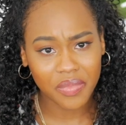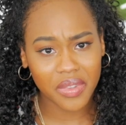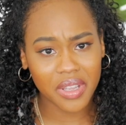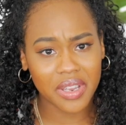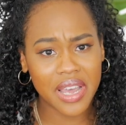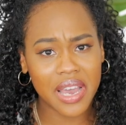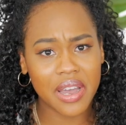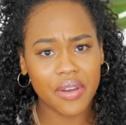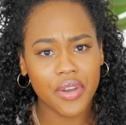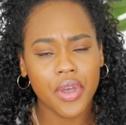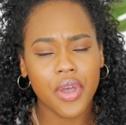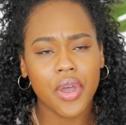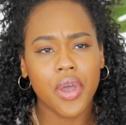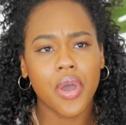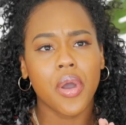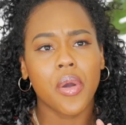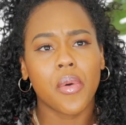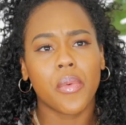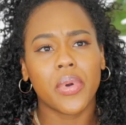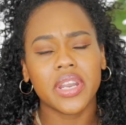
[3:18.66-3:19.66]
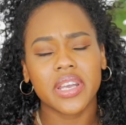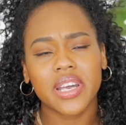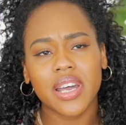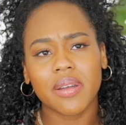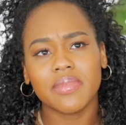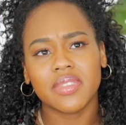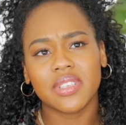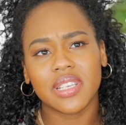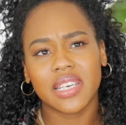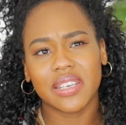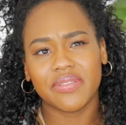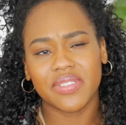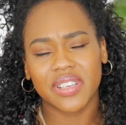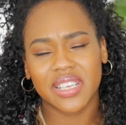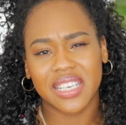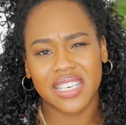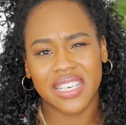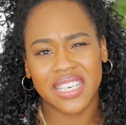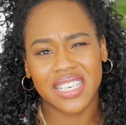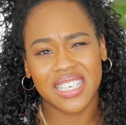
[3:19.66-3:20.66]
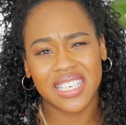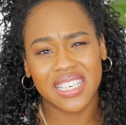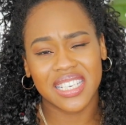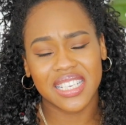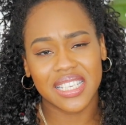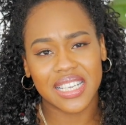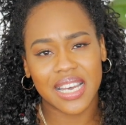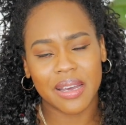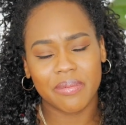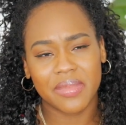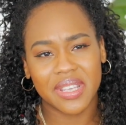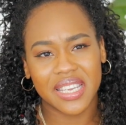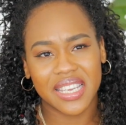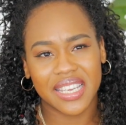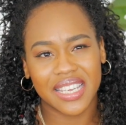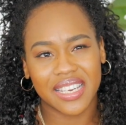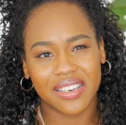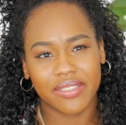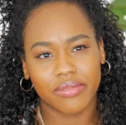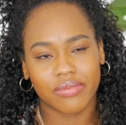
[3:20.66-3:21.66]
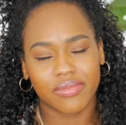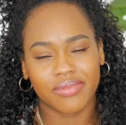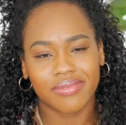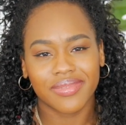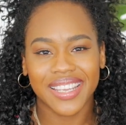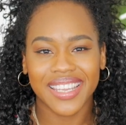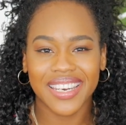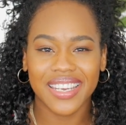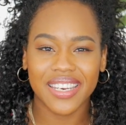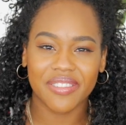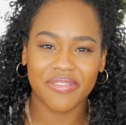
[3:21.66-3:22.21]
Now, when it comes to leave-in conditioners, I'm thinking, can it